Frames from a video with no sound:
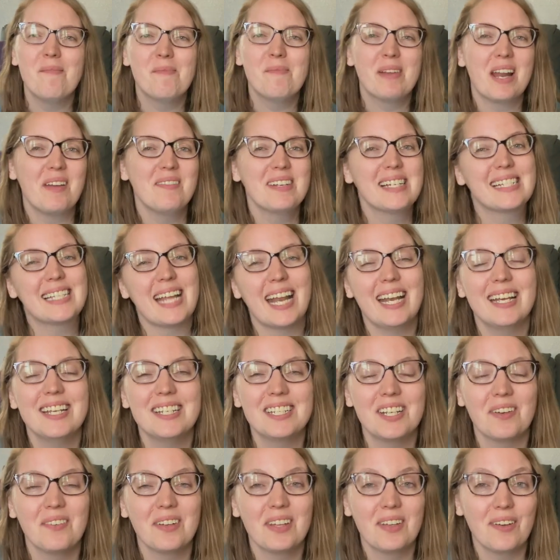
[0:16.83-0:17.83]
but I'm excited to
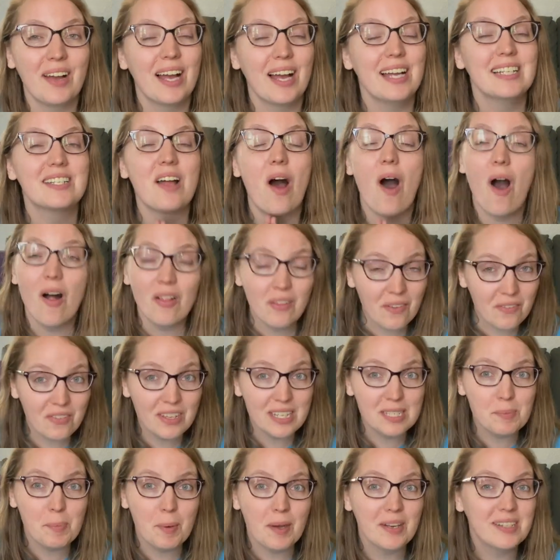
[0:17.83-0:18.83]
share with you guys all of
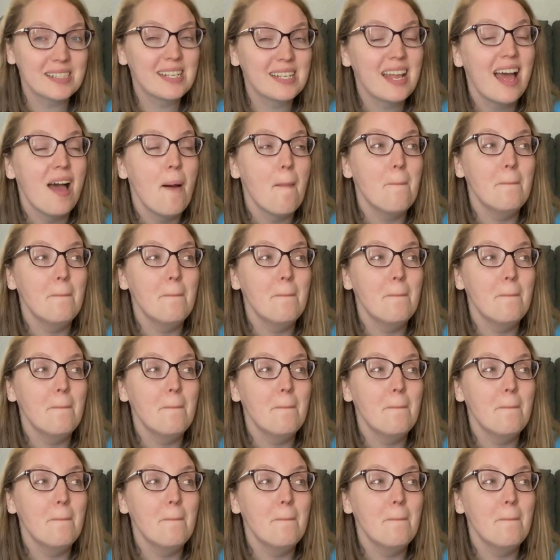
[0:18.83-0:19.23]
these books,